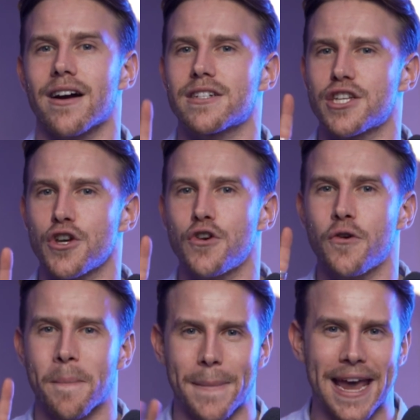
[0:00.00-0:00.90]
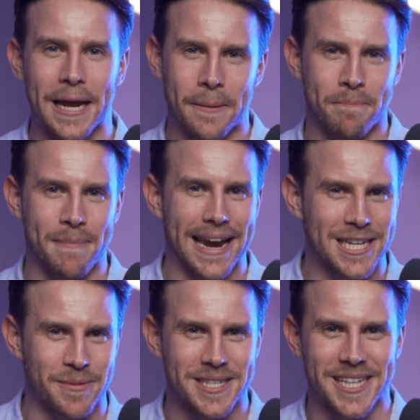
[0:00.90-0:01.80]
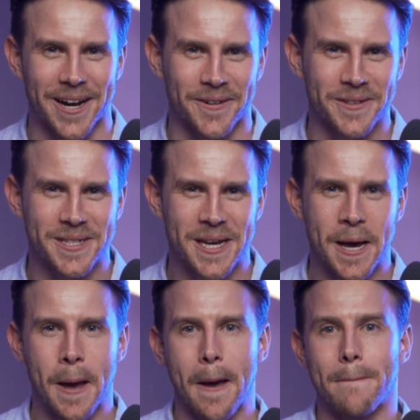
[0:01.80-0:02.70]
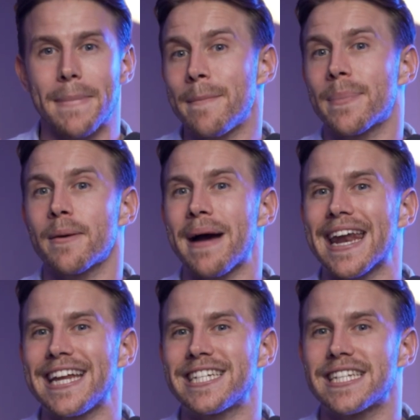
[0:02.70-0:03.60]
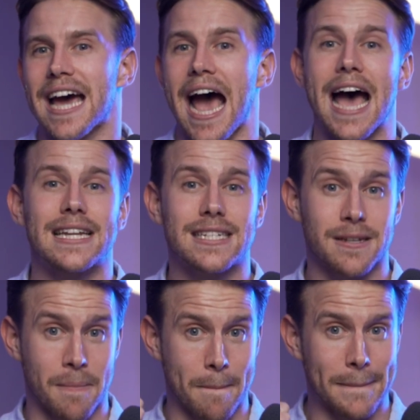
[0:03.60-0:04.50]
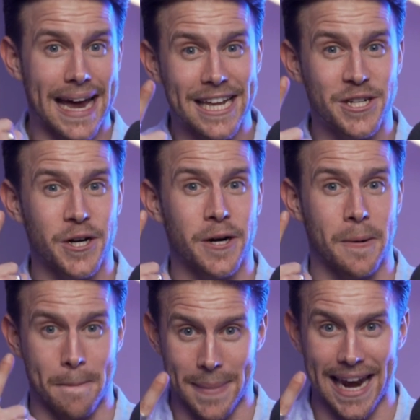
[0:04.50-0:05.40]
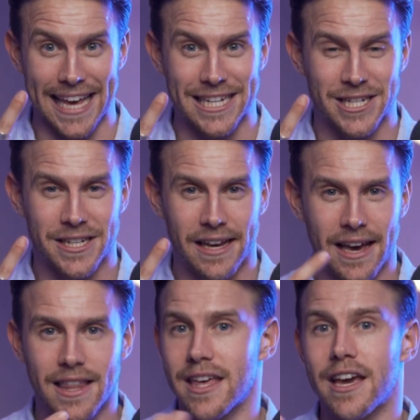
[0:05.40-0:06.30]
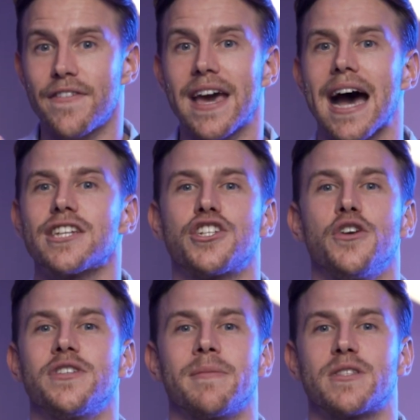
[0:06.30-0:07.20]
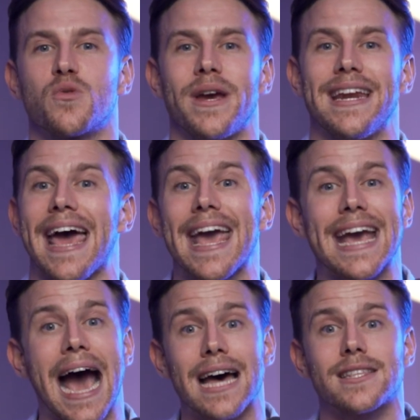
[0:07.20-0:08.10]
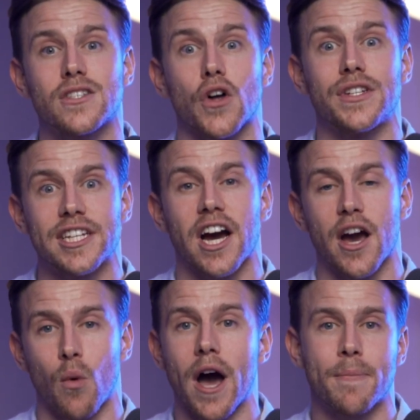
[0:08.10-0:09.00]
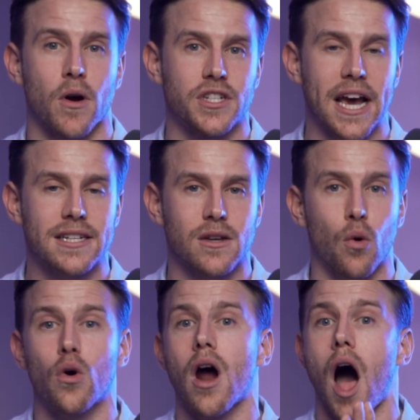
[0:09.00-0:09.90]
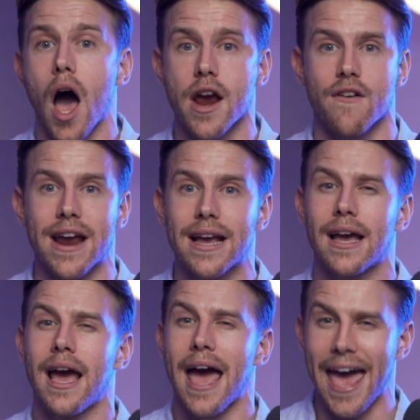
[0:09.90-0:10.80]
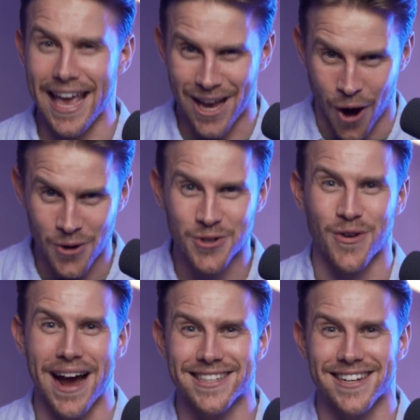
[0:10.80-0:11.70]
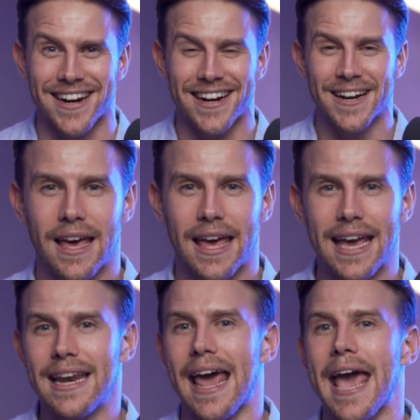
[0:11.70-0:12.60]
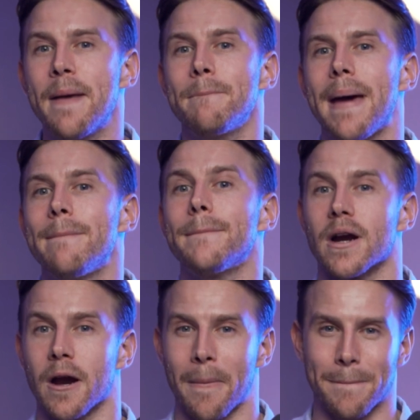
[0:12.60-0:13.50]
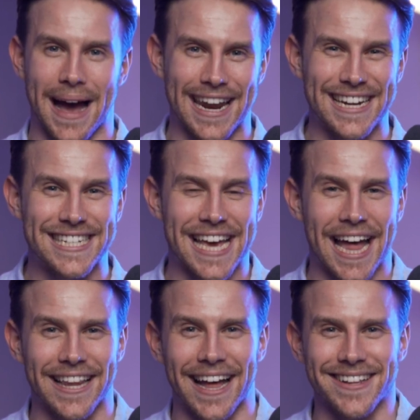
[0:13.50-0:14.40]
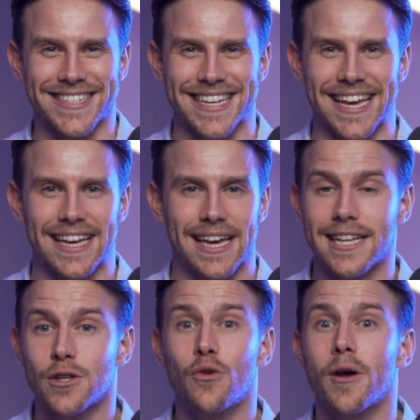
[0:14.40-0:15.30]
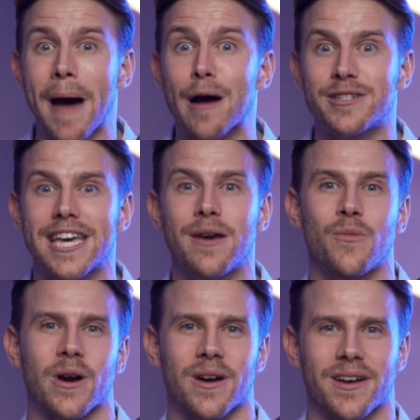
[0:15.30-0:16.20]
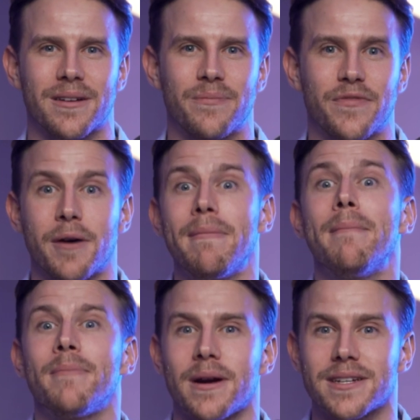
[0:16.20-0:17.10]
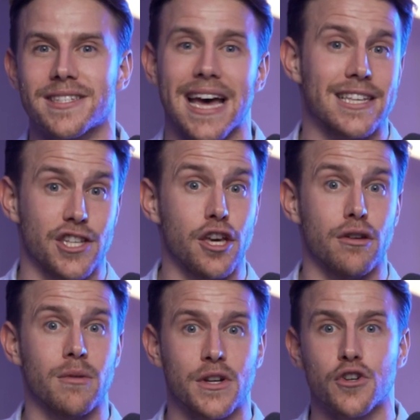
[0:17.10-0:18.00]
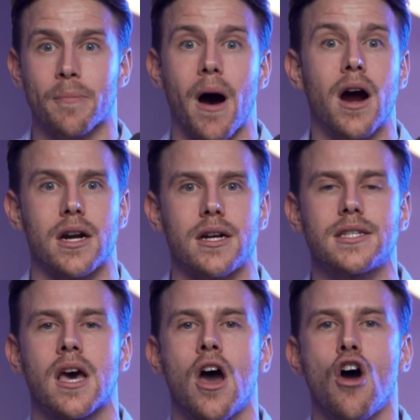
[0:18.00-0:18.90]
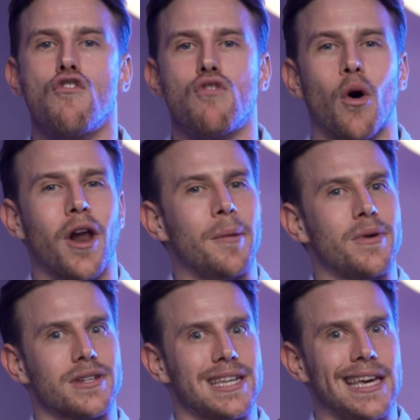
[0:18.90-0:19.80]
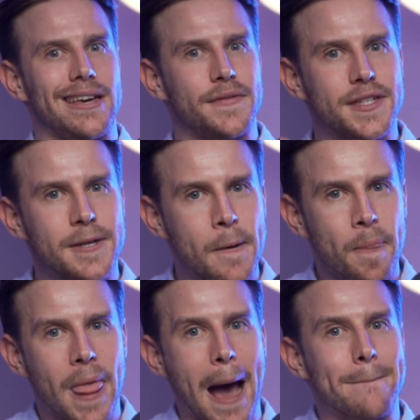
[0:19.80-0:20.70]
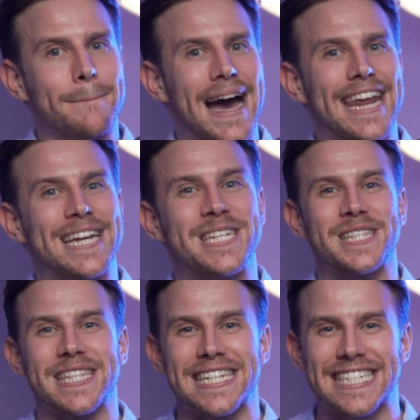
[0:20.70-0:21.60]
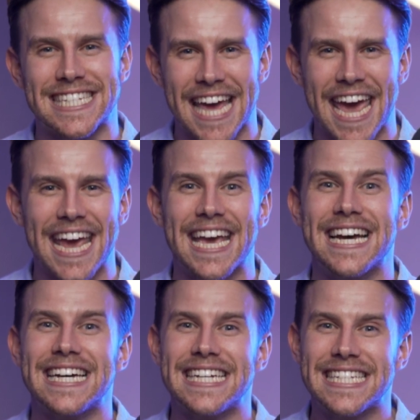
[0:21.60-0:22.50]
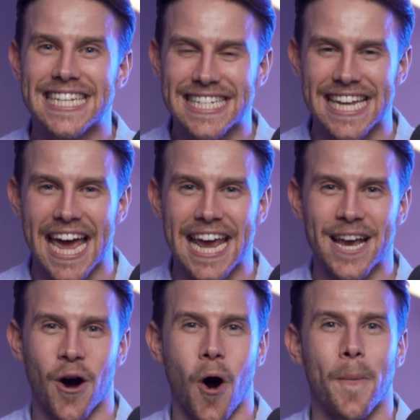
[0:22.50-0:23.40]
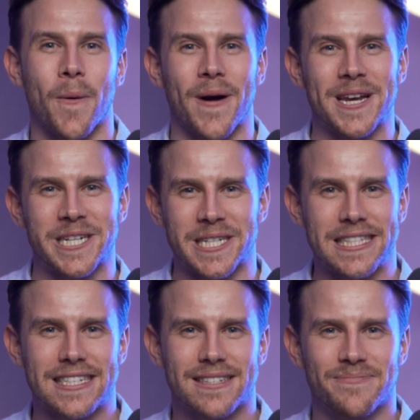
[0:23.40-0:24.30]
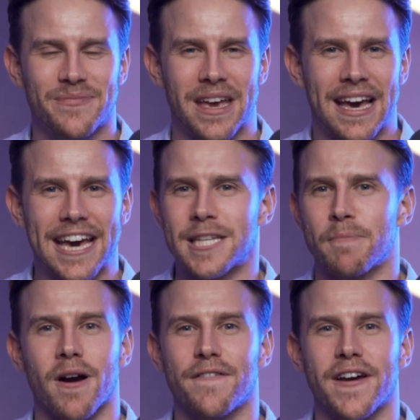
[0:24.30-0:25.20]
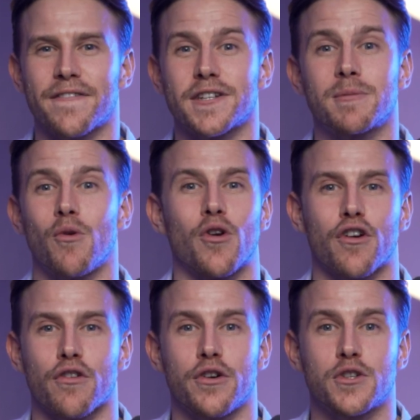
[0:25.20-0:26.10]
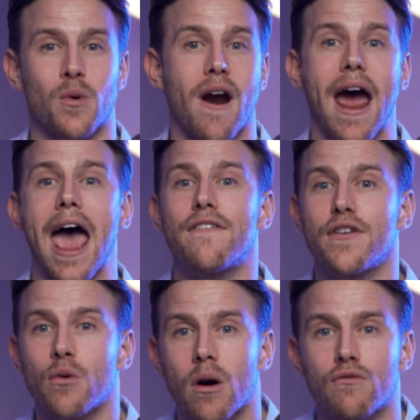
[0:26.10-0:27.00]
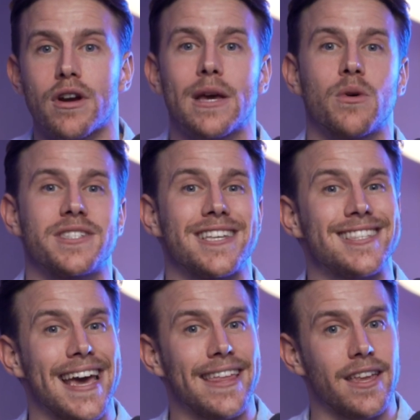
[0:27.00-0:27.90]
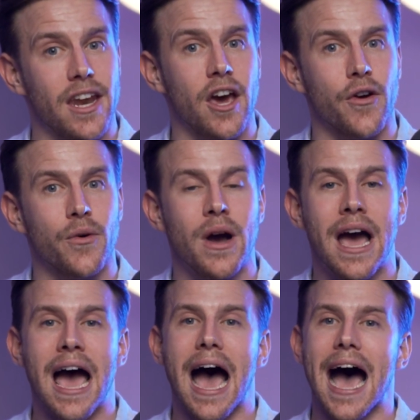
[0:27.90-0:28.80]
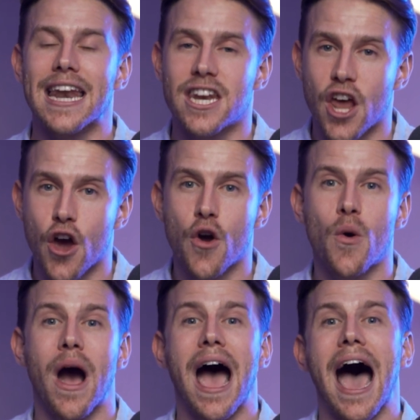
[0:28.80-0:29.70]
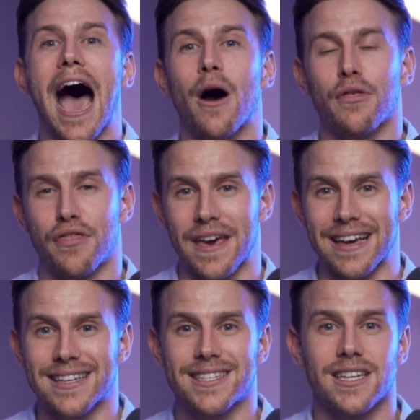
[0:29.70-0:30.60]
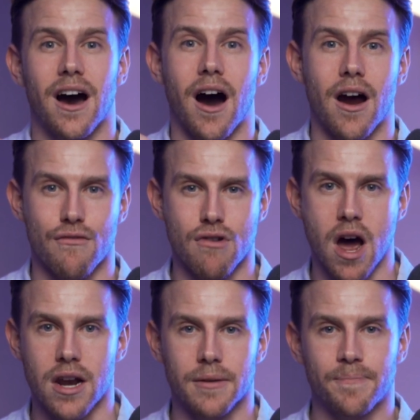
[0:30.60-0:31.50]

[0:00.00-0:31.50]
two main management styles: member managed and manager managed. Think of it as choosing between a hands-on DIY project or hiring a contractor. In a member managed LLC, it's all about teamwork. The members, that's you and your partners, roll up your sleeves and manage the day-to-day operations. It's perfect for smaller crews where everyone really wants to stay in the know and know how things are run.